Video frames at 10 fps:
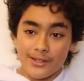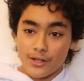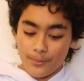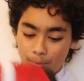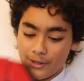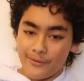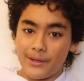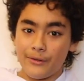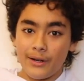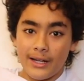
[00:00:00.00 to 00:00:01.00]
there's no point of
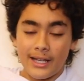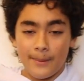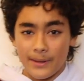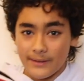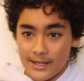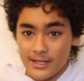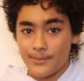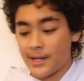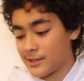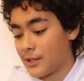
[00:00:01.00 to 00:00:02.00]
me really keeping these
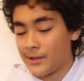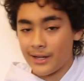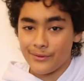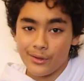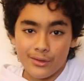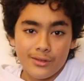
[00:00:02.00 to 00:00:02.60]
because I already have those,